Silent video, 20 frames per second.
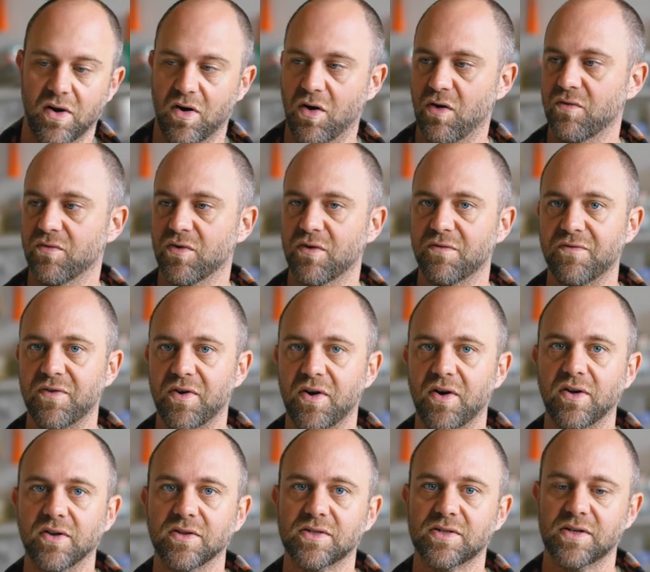over
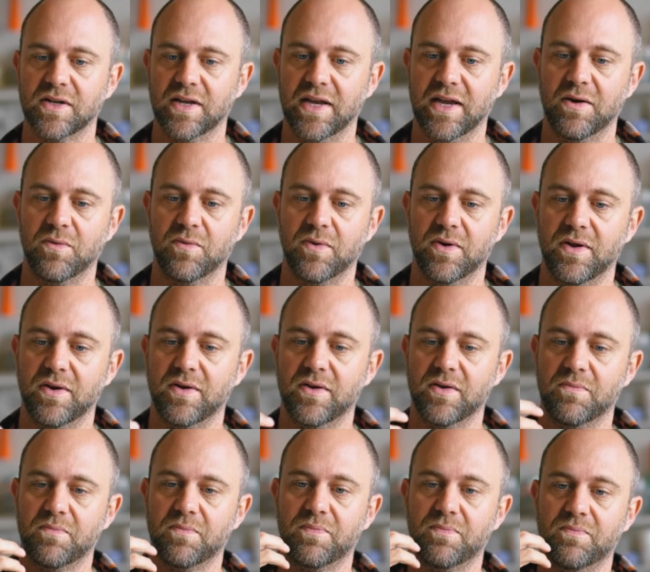falls, it would
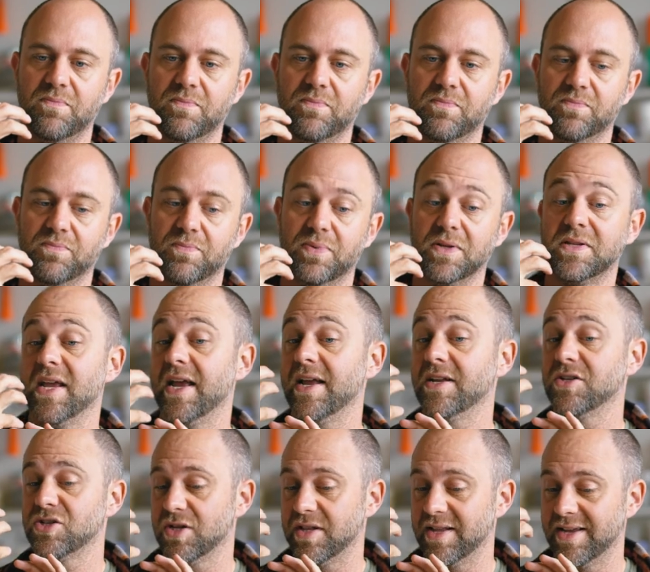
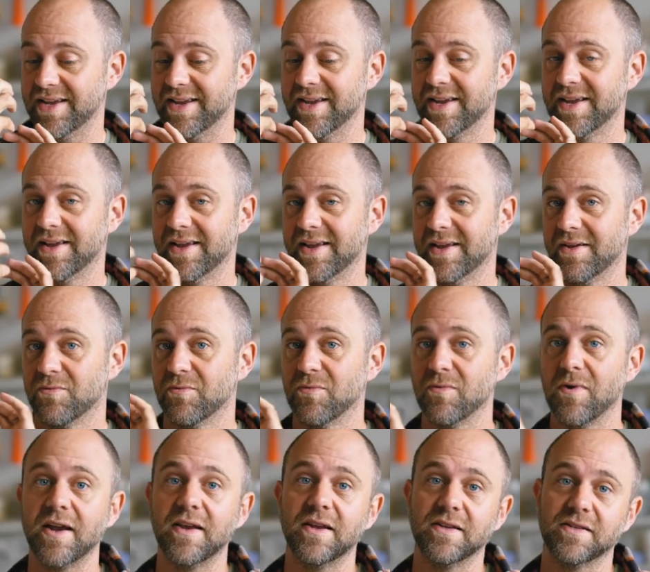potentially
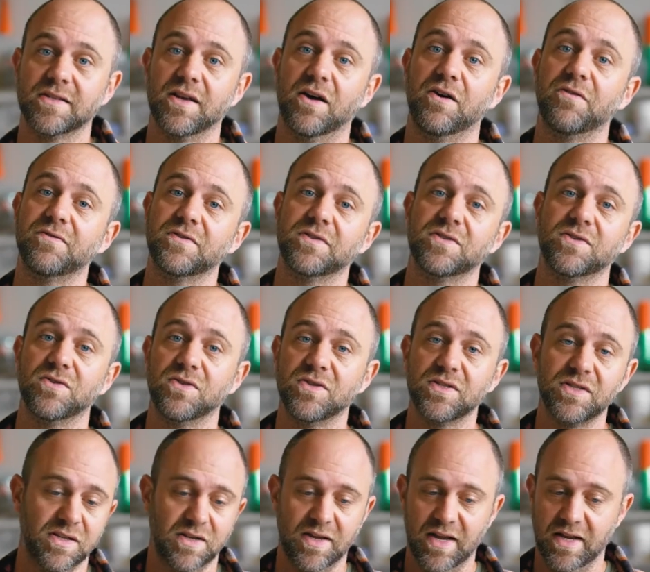right itself as soon as
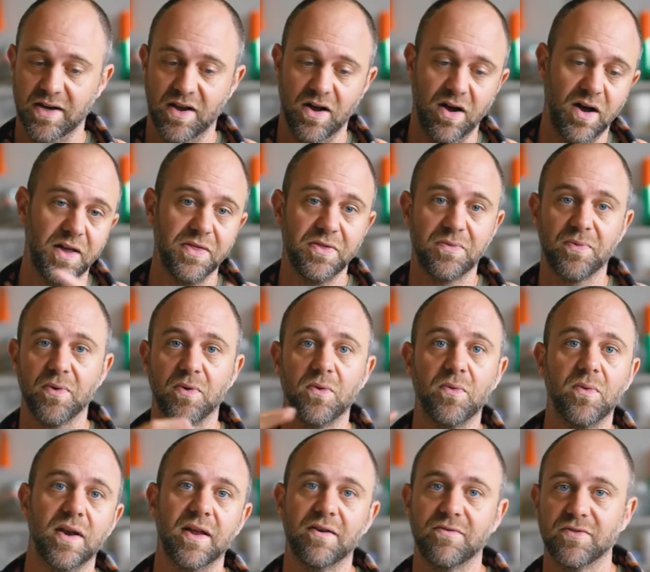it had gone through
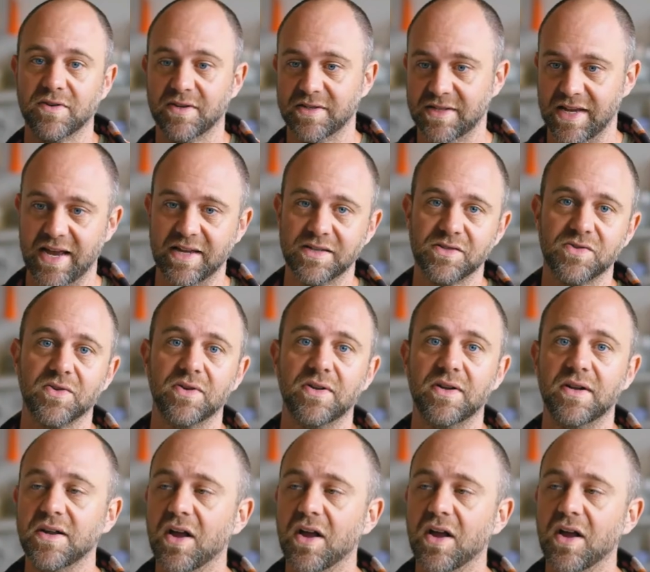whatever disaster it had